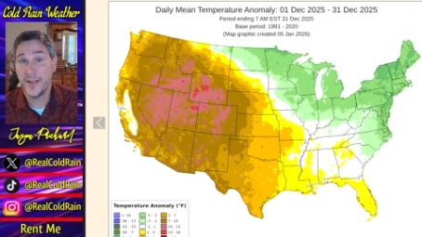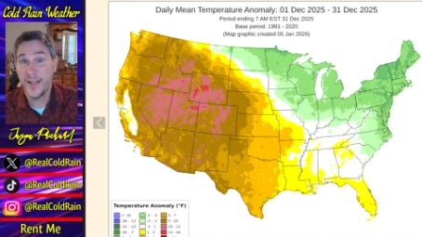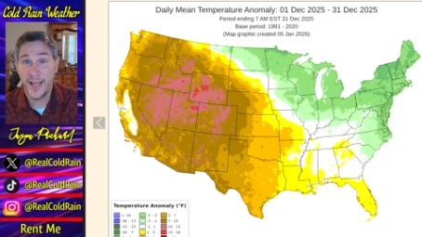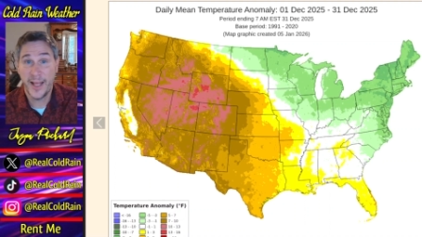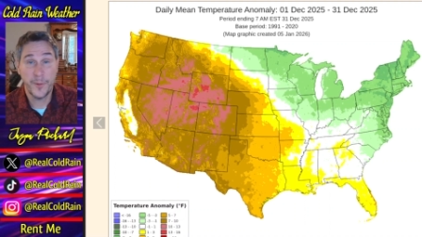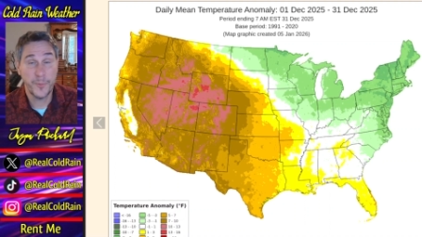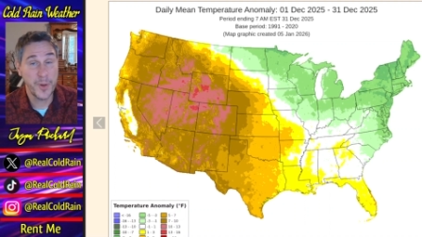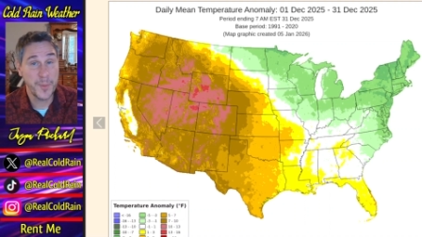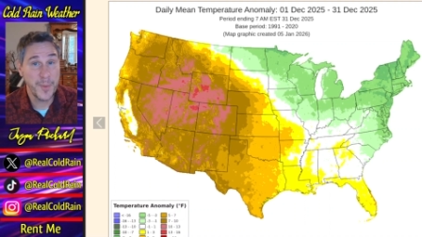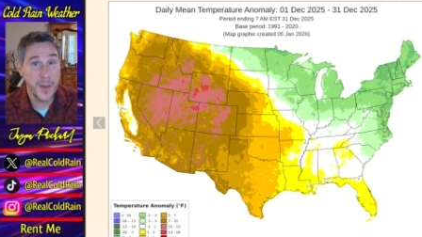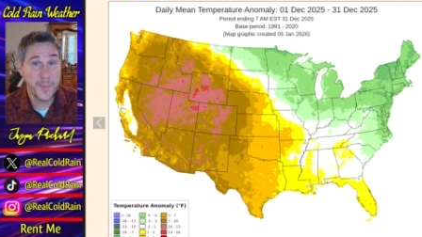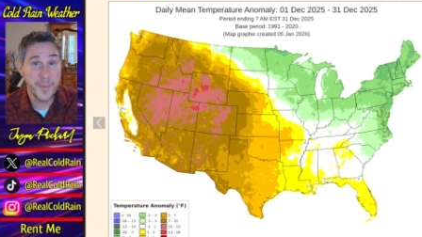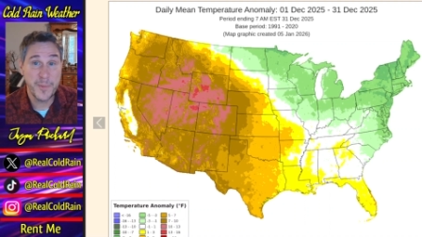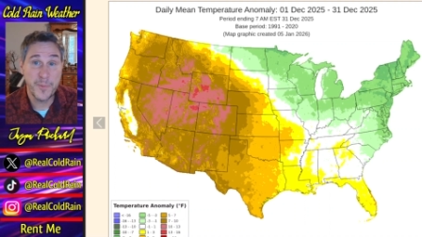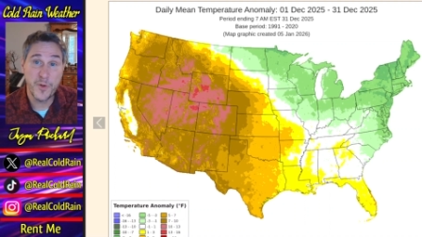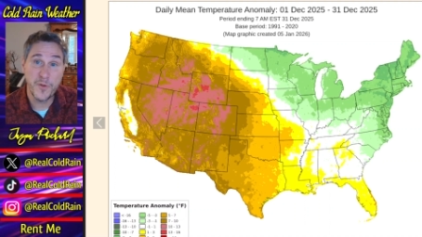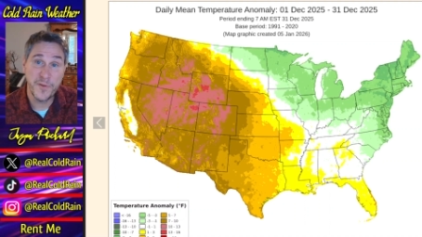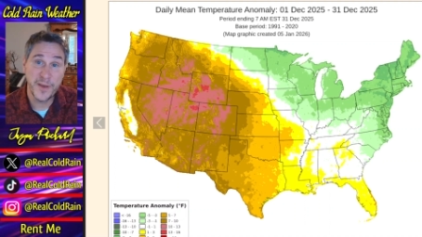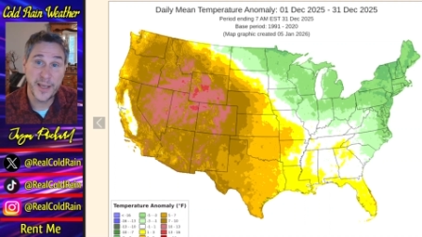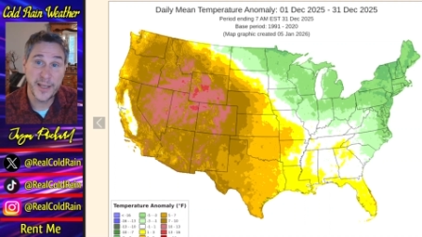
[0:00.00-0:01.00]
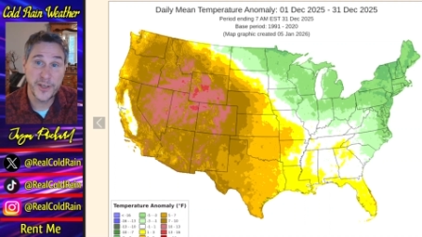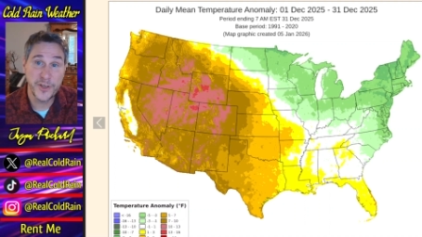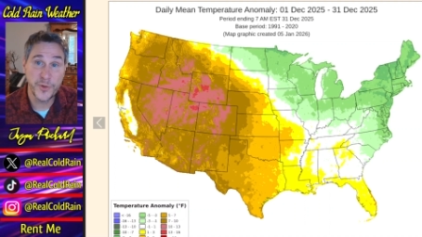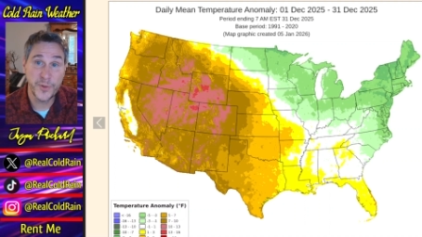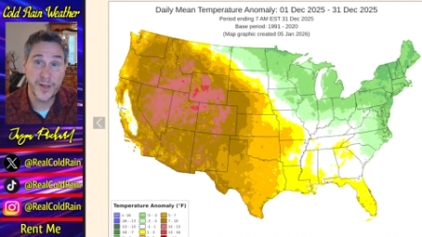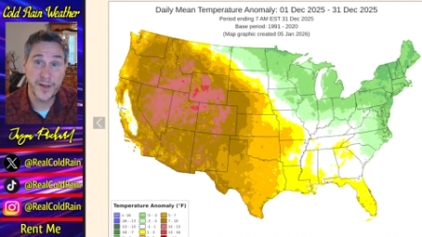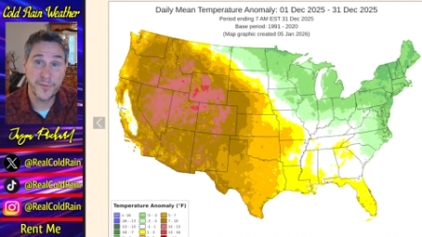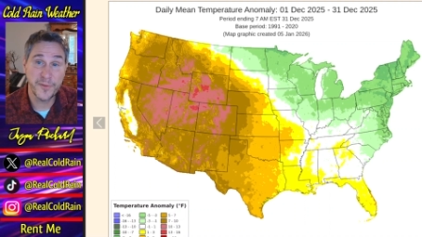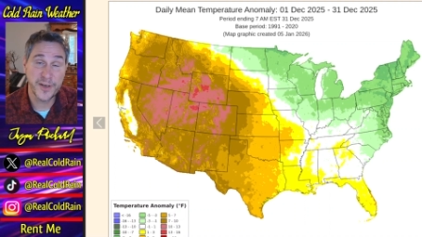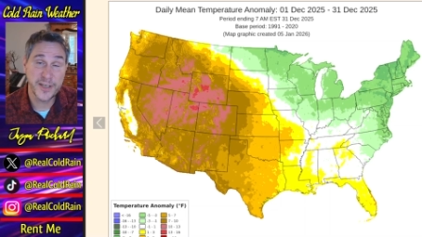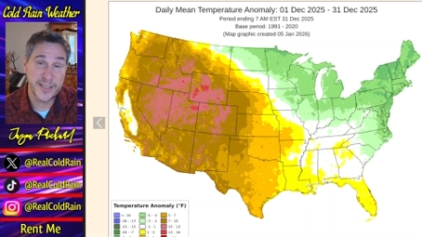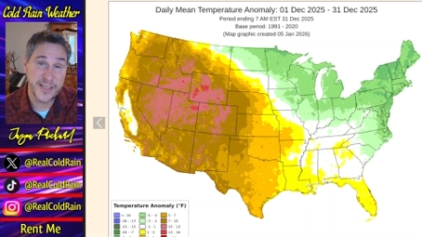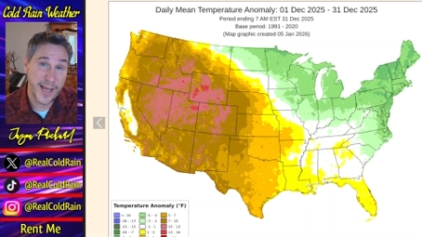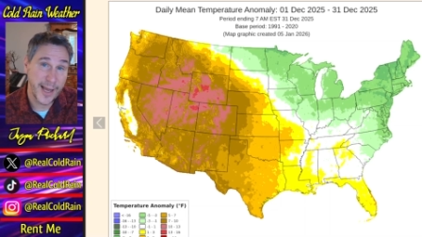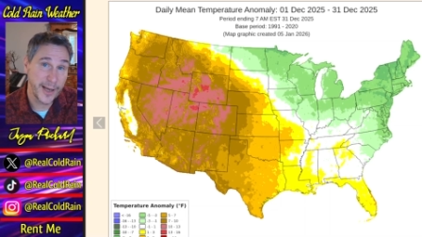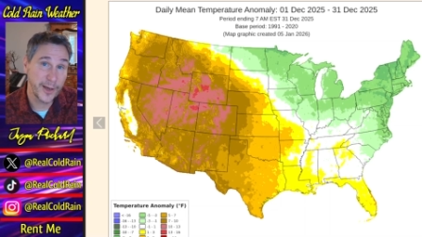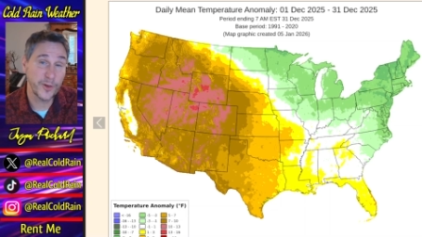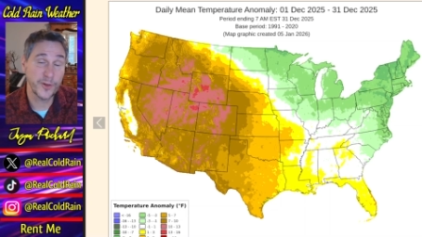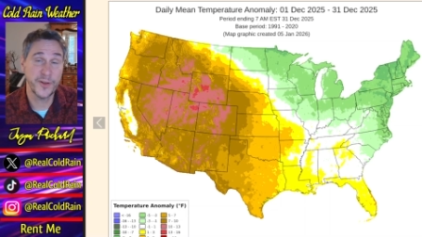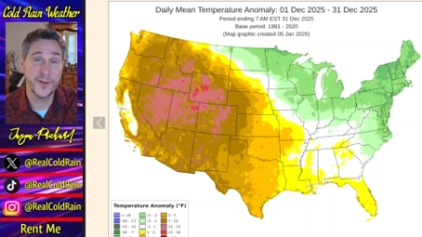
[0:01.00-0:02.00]
and we may be moving into a different
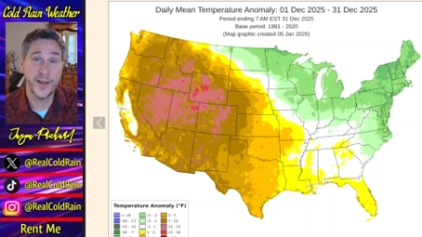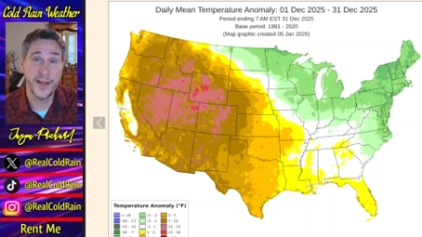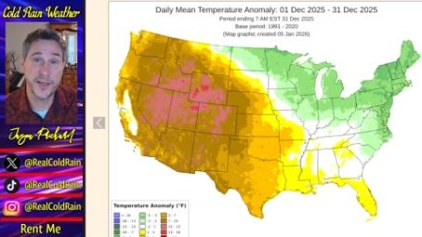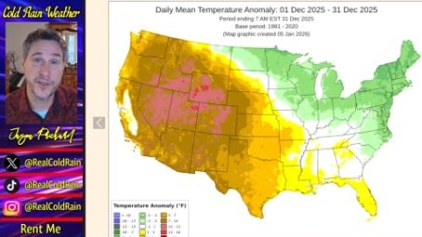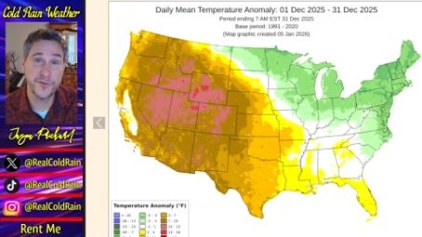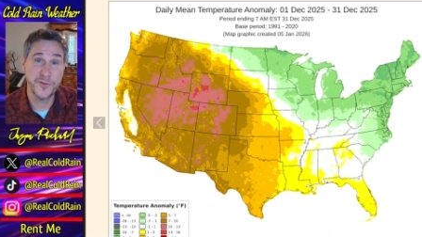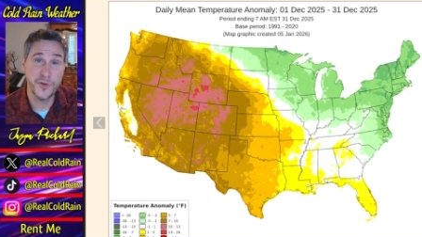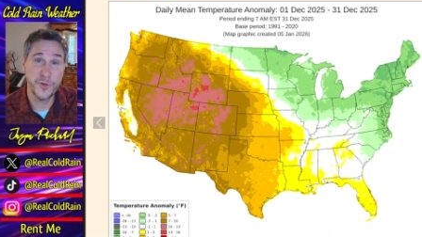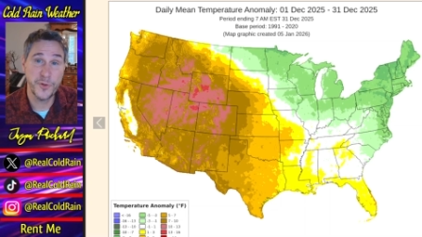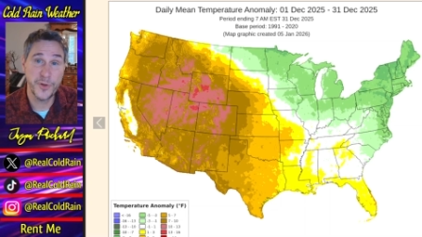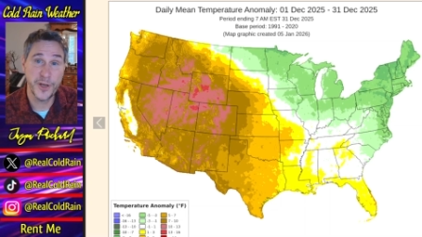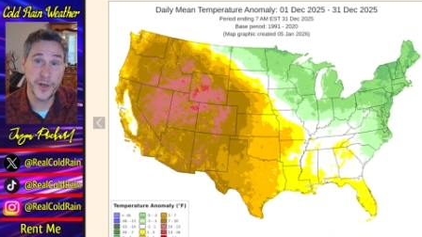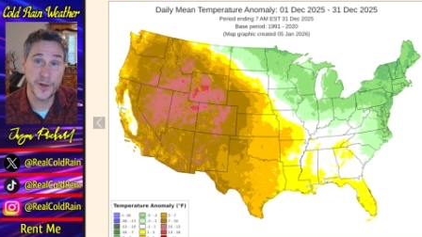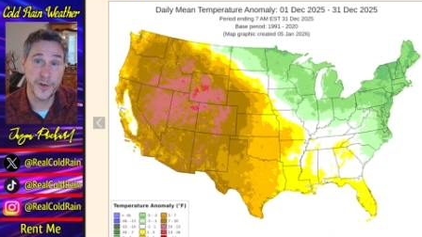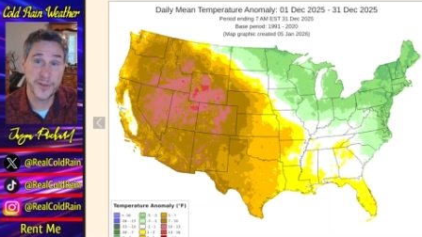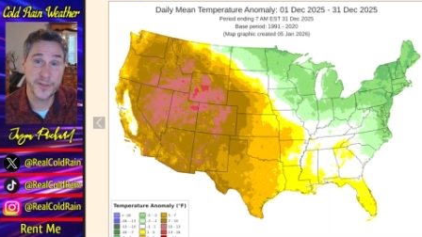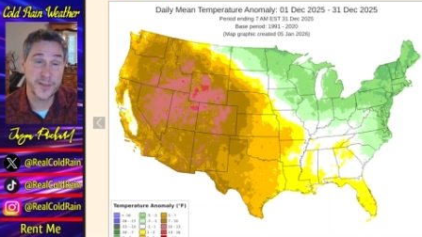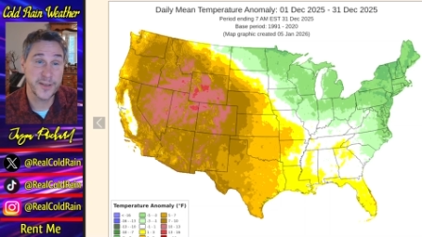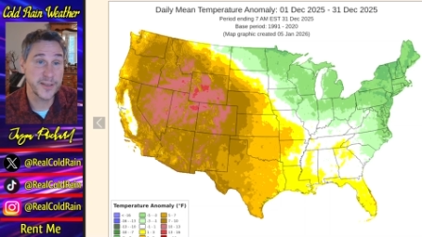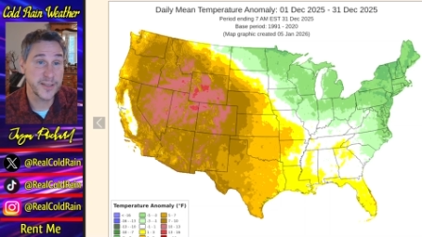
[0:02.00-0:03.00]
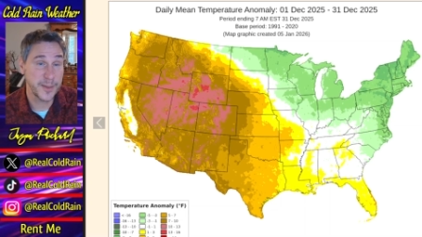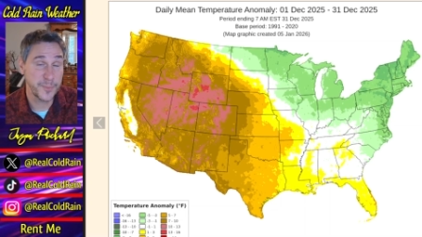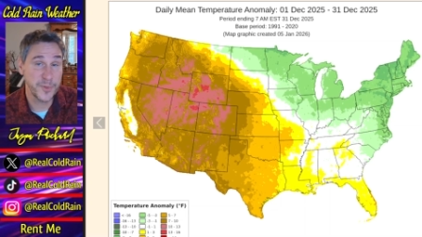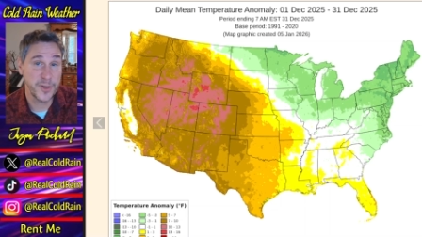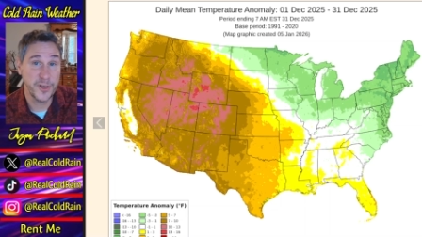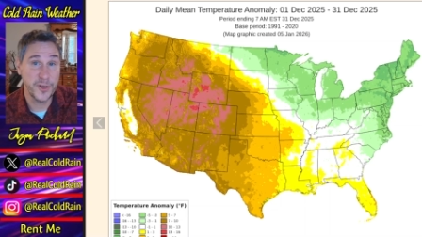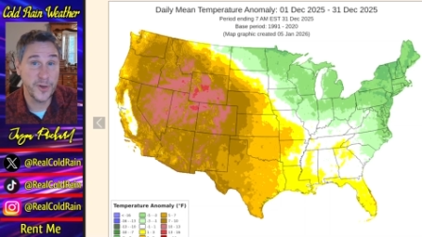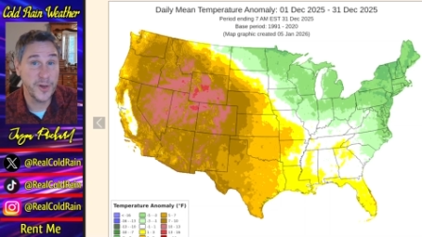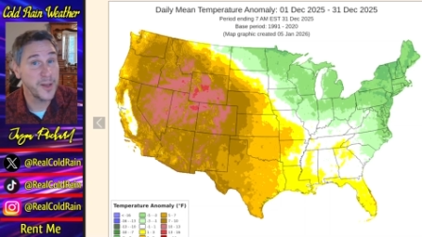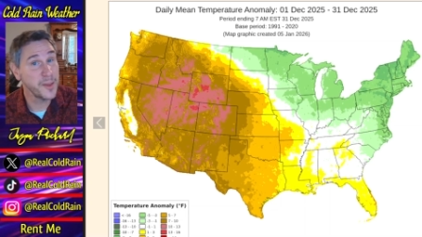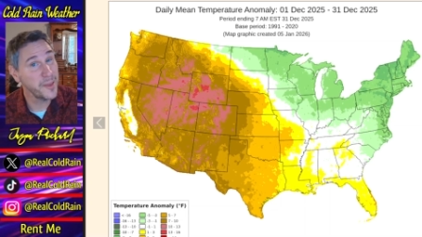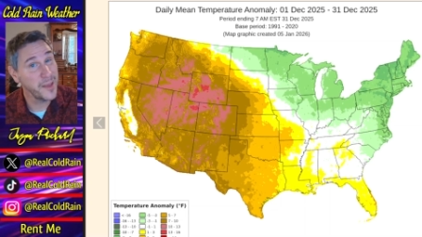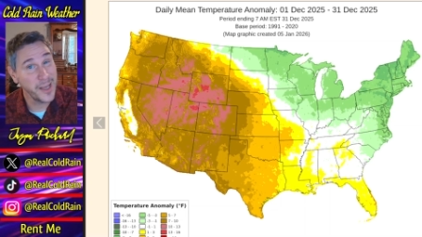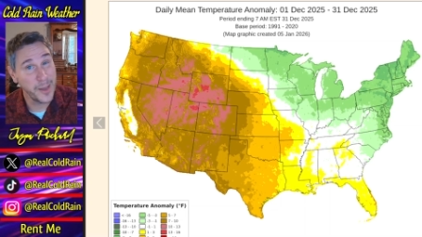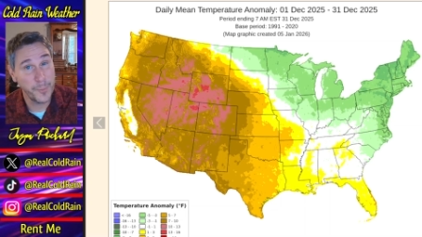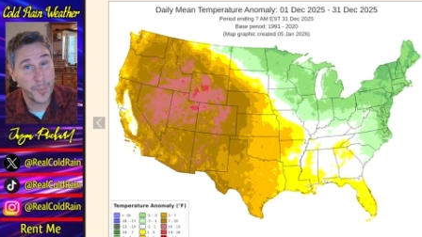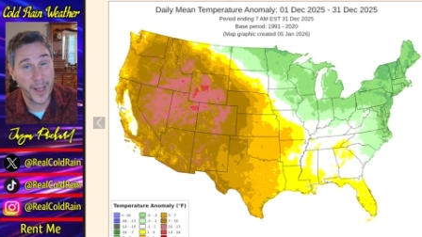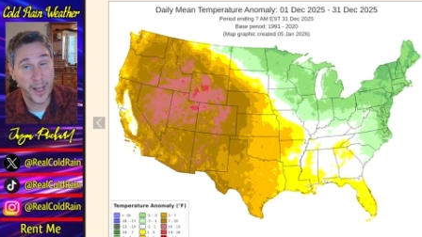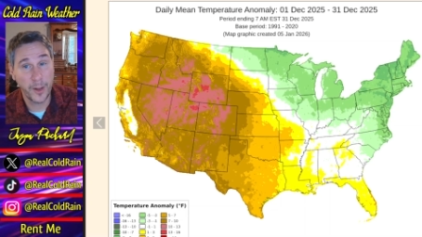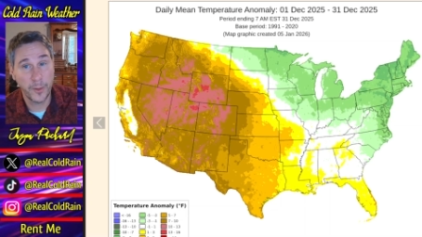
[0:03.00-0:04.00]
cycle in the next few years, something you need to think
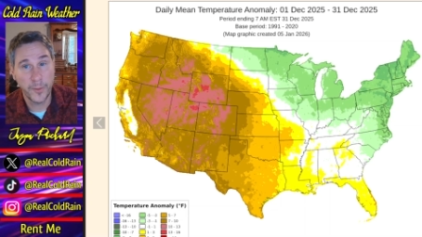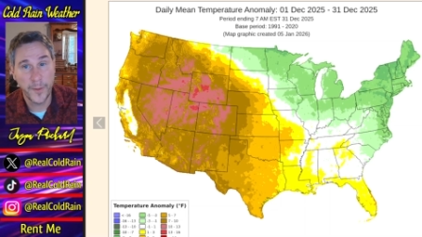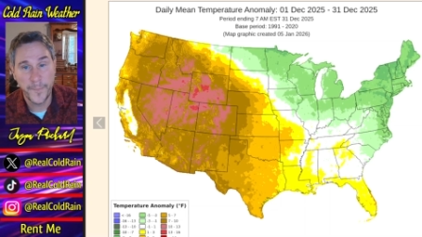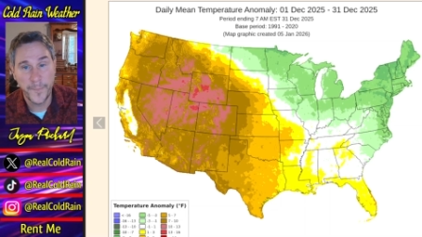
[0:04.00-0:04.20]
about.